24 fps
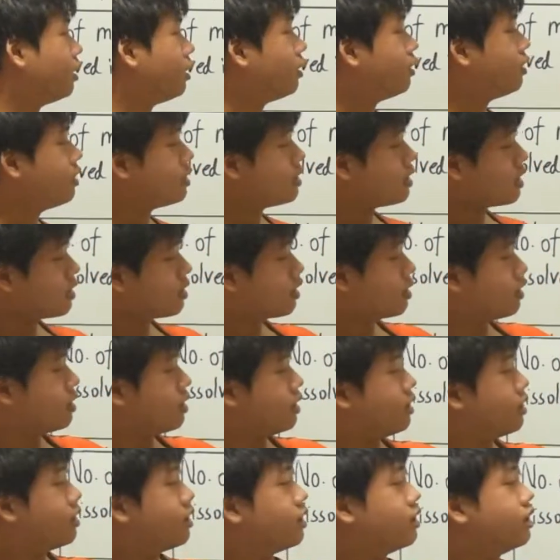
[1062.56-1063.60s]
This
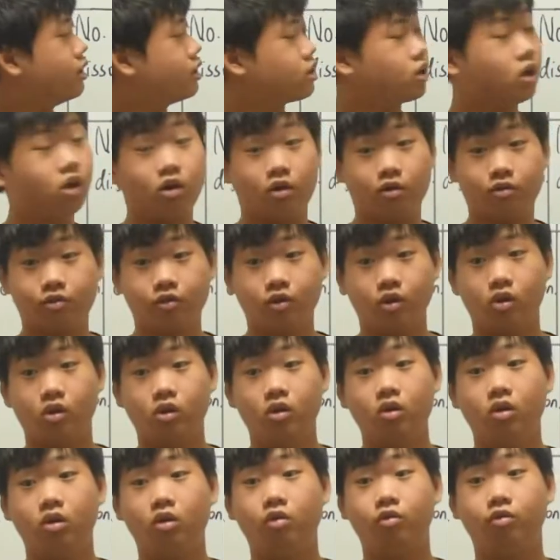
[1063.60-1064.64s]
density is of
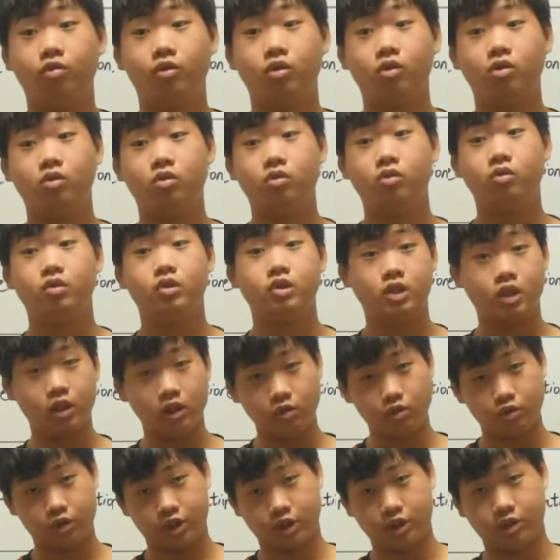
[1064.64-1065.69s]
your overall
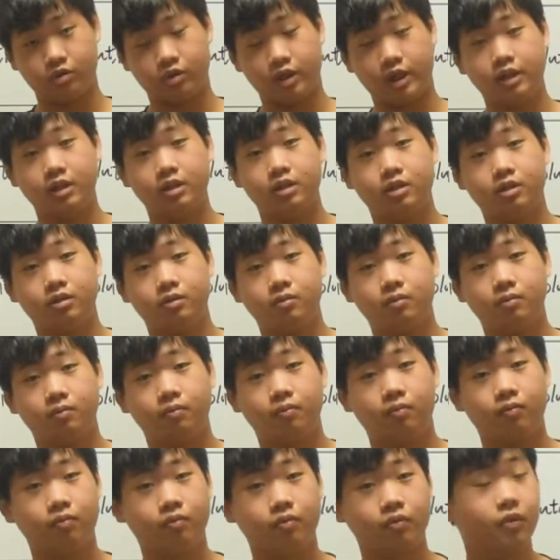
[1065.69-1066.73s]
solution, right?
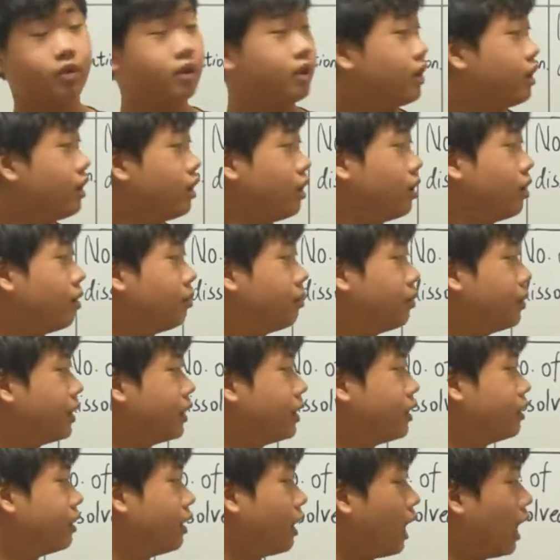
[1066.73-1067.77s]

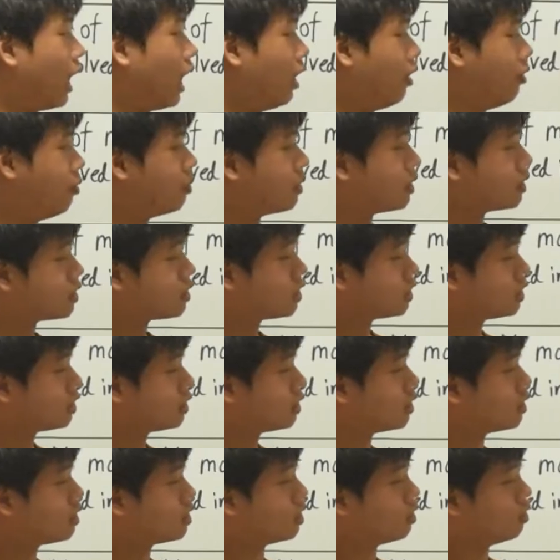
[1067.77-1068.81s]
But how much
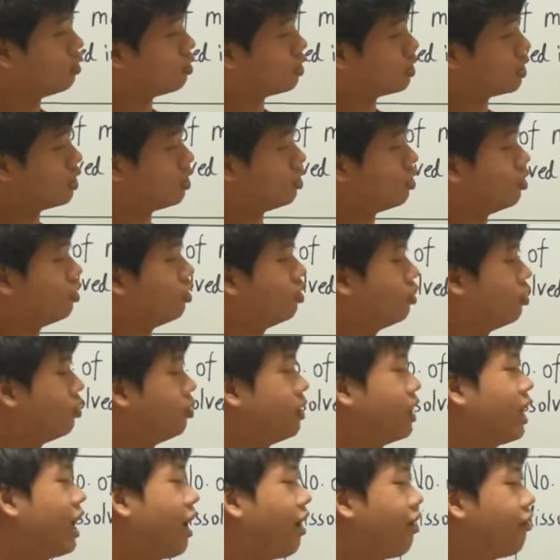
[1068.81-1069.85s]
solution do we
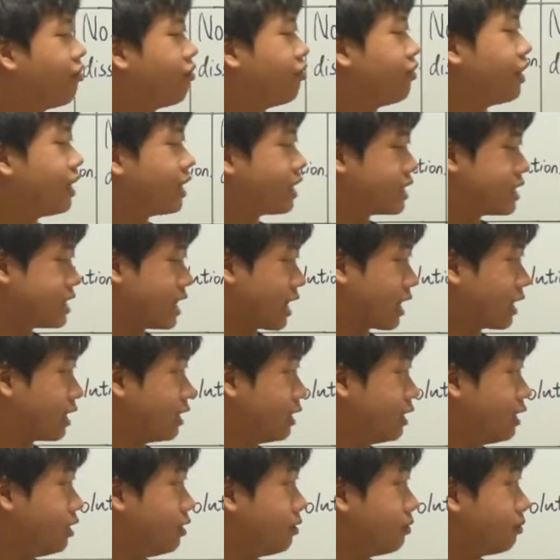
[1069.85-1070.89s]
have
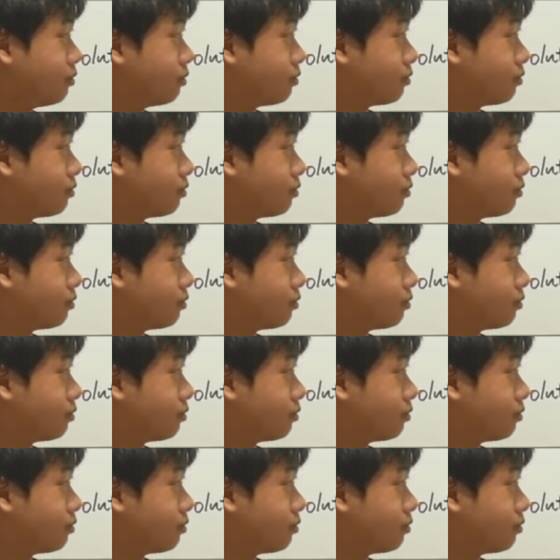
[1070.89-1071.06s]
exactly?